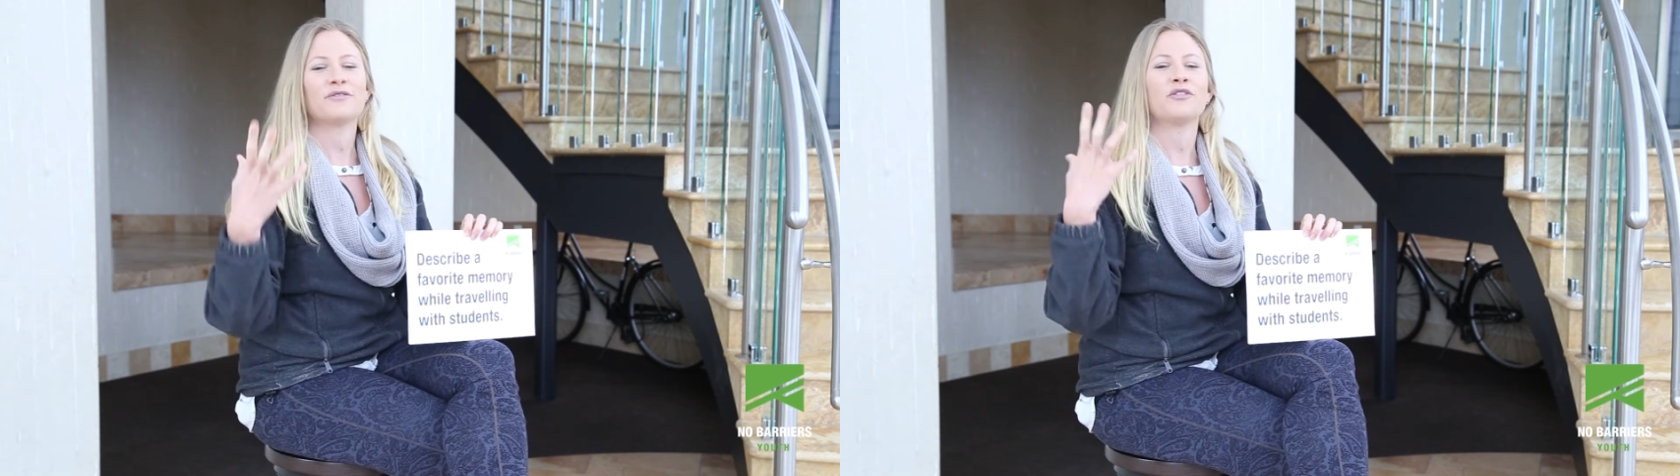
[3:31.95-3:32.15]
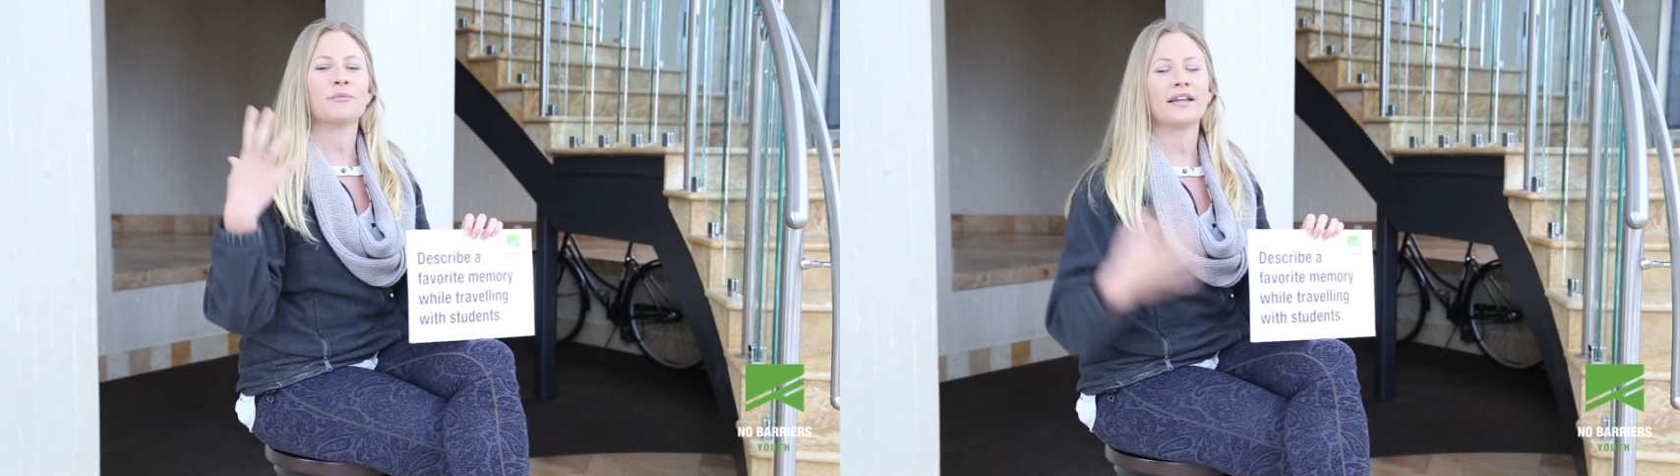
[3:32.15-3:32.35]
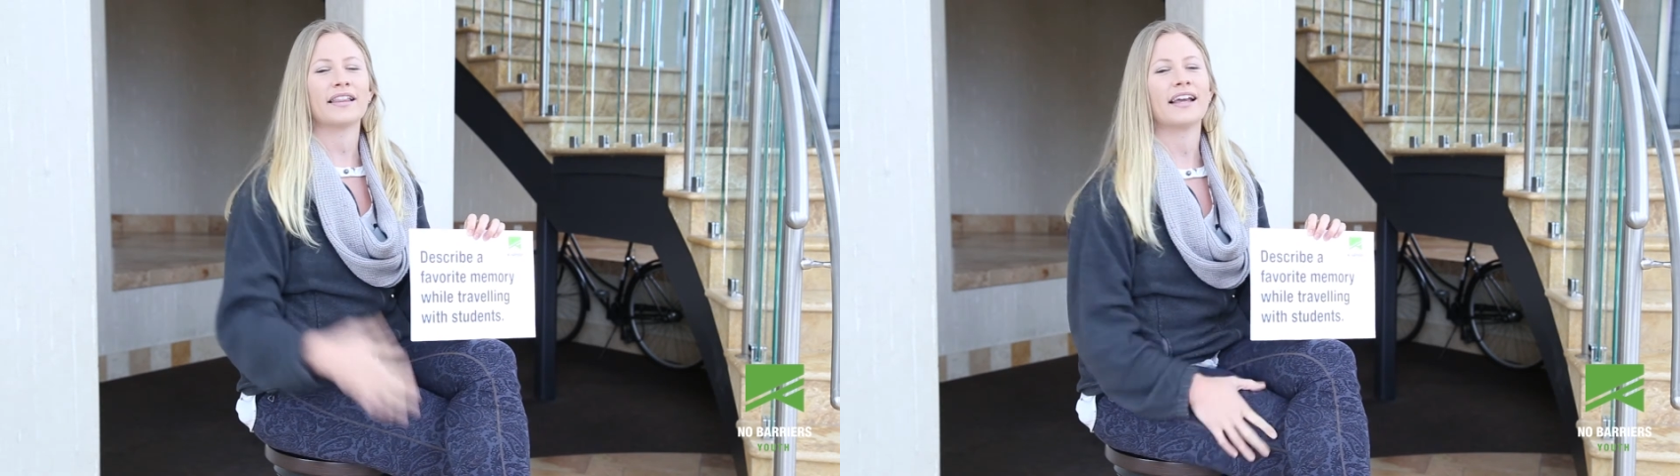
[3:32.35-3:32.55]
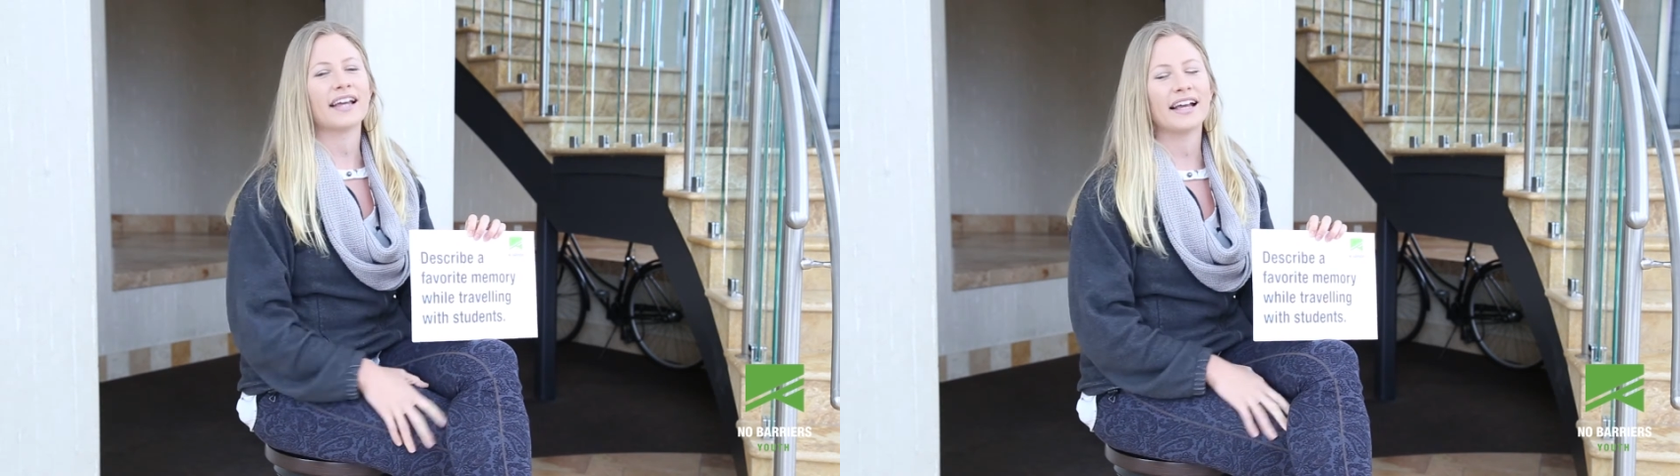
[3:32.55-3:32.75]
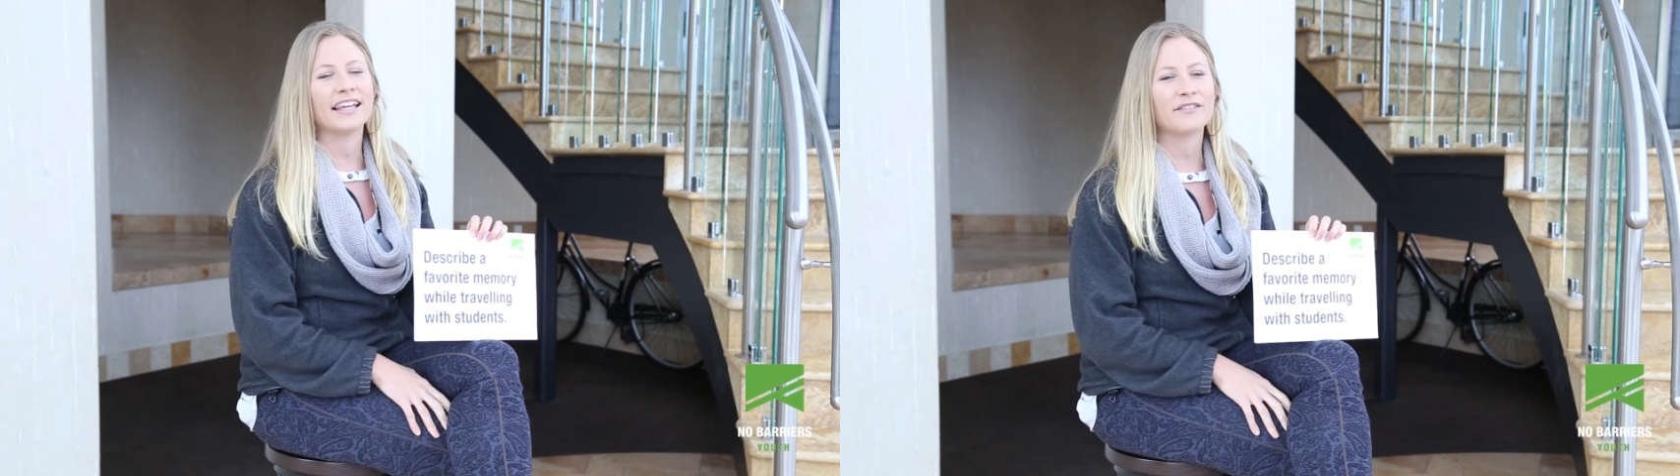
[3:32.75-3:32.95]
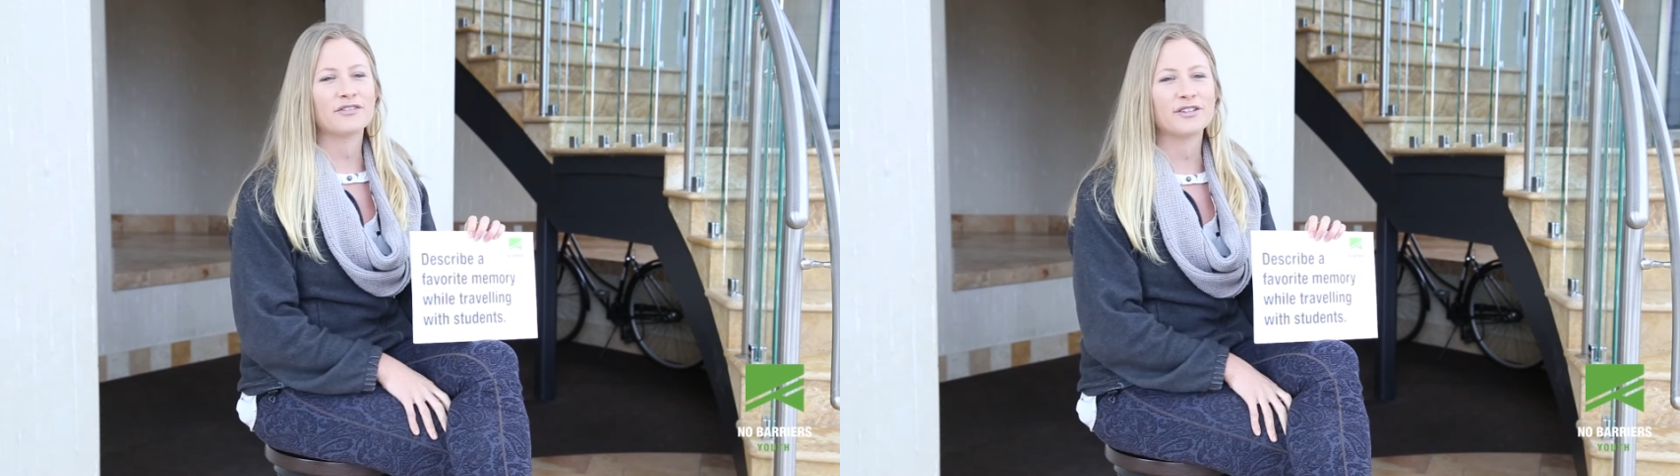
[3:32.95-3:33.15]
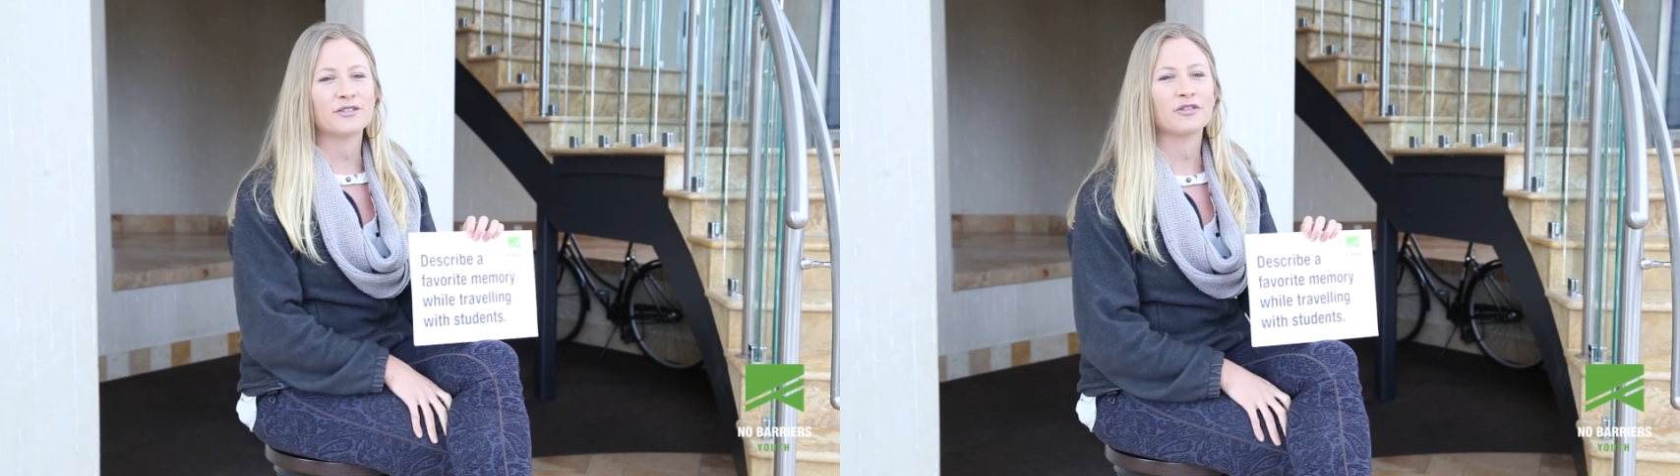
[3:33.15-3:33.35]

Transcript: for me like a gift